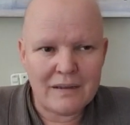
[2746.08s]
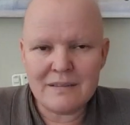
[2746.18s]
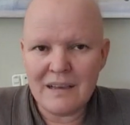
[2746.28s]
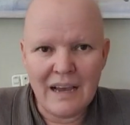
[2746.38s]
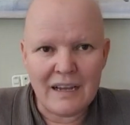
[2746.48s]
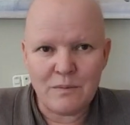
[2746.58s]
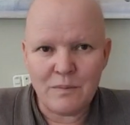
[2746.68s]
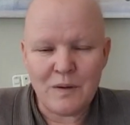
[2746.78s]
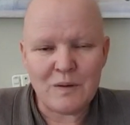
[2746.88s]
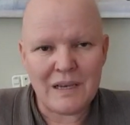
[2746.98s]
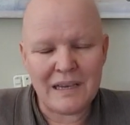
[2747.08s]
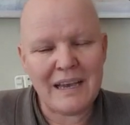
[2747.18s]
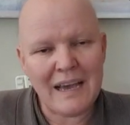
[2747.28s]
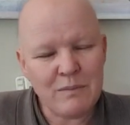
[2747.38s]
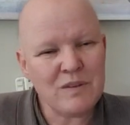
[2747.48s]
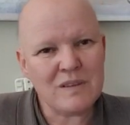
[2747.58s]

it's sad because I came